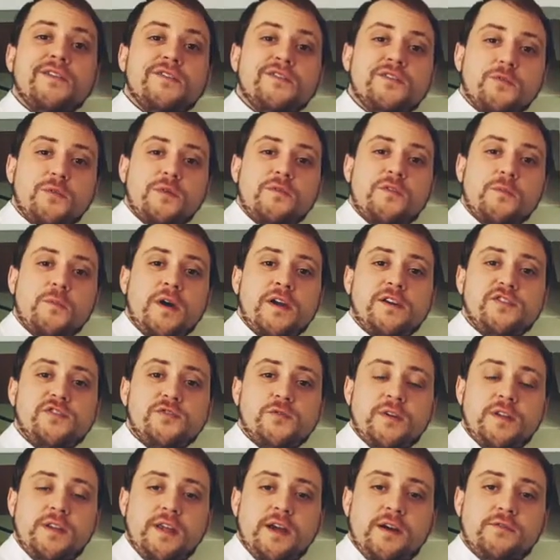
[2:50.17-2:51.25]
So with the
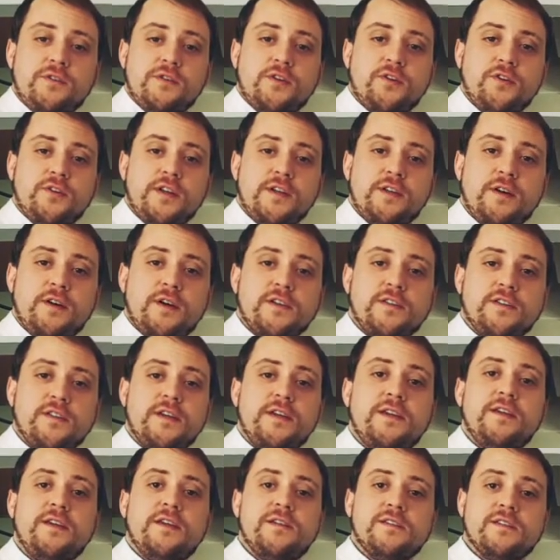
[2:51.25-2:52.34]
pastry in the oven cooking
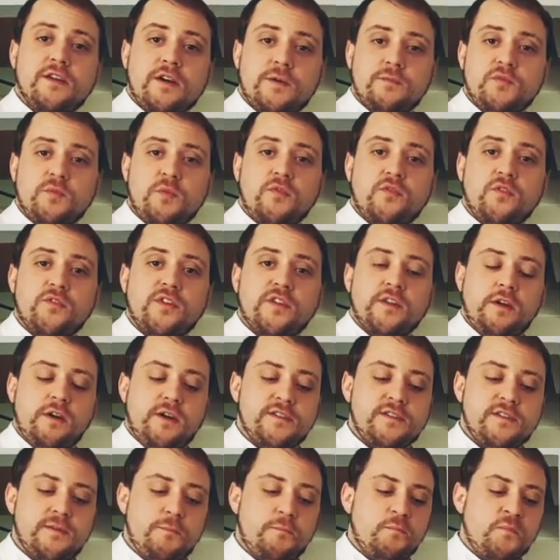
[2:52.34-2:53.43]
nicely, it's time to move on to the
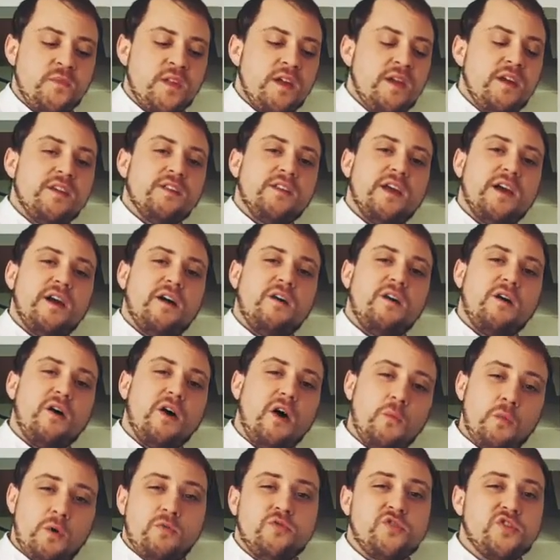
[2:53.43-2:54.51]
icing. Now,
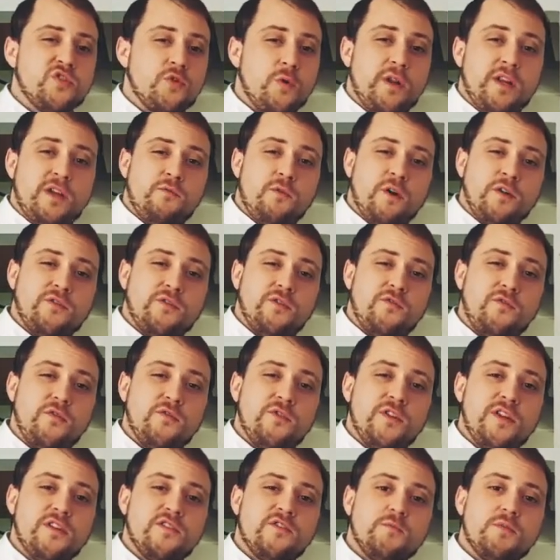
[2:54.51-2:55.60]
I will just quickly run you
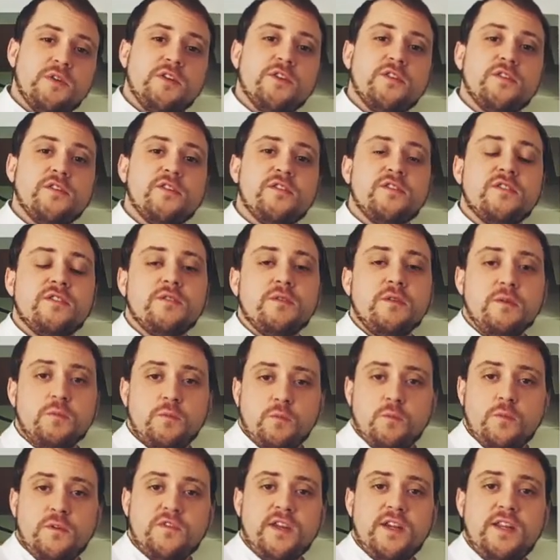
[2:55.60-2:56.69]
through this because
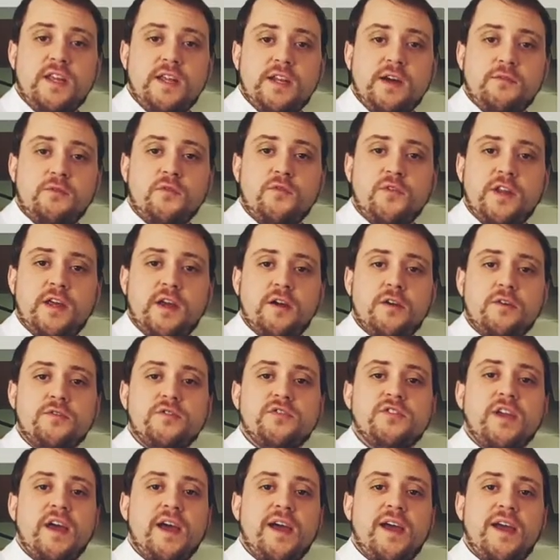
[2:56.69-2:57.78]
we've seen it in other
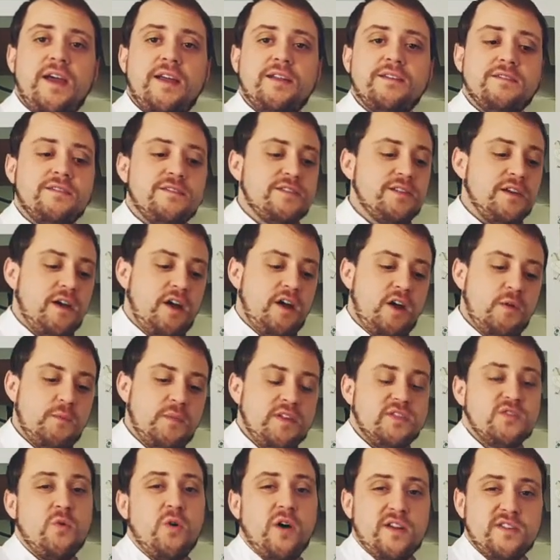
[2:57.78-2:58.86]
videos, and
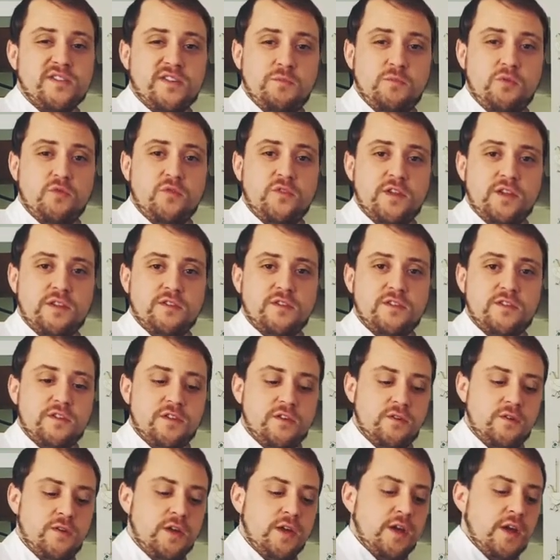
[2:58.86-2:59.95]
it's quite a simple thing to
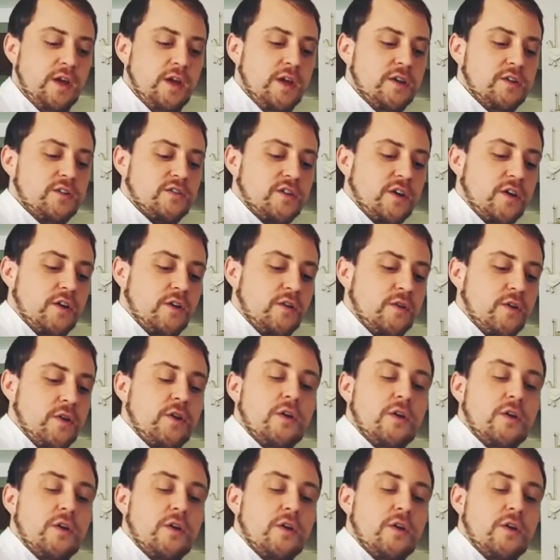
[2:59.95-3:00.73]
do. So,